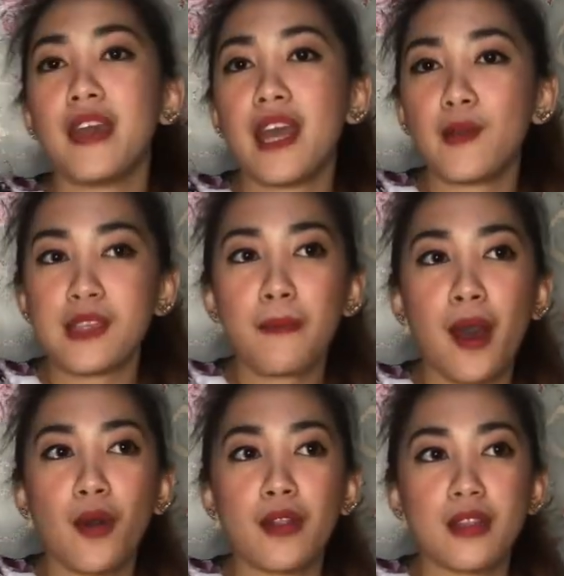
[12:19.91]
it was
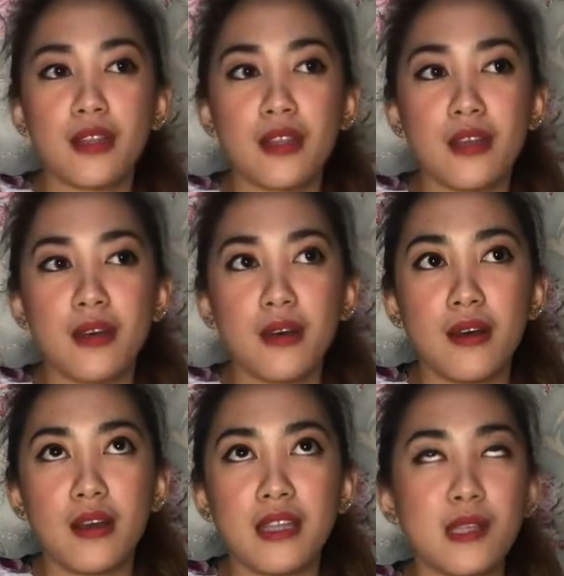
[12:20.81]

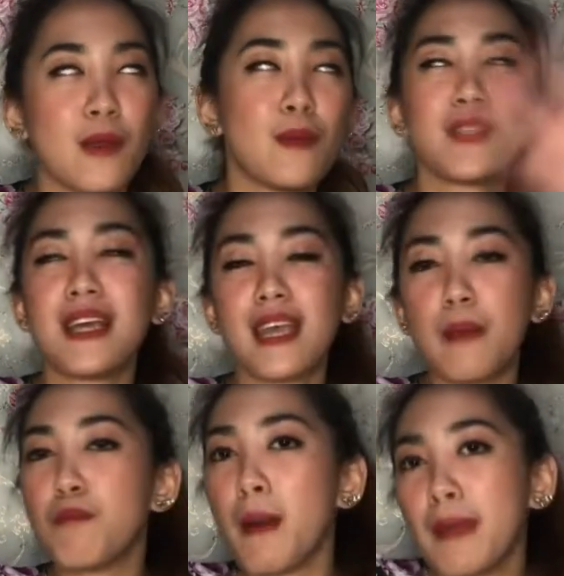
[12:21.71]
like a
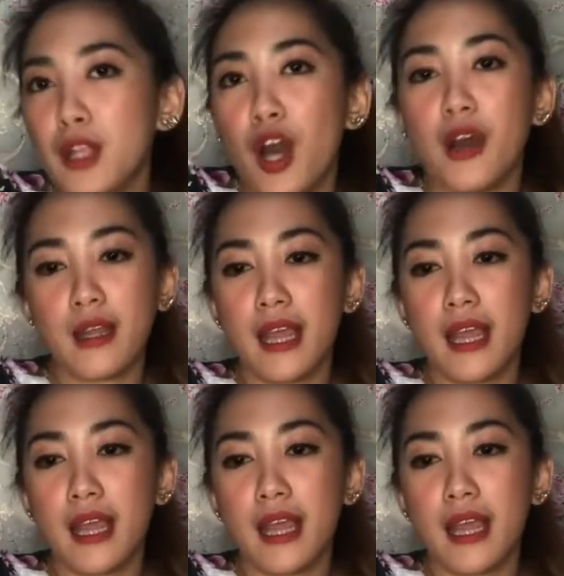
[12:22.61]
mommy talk,